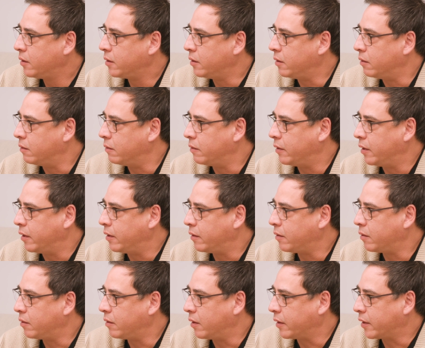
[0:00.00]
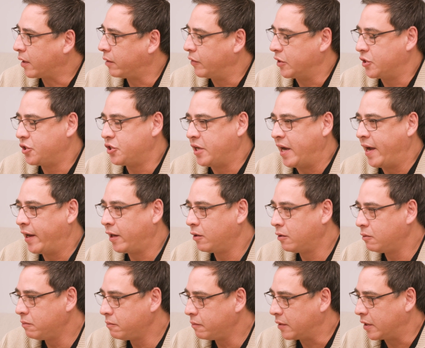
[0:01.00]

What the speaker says: kind of a shadow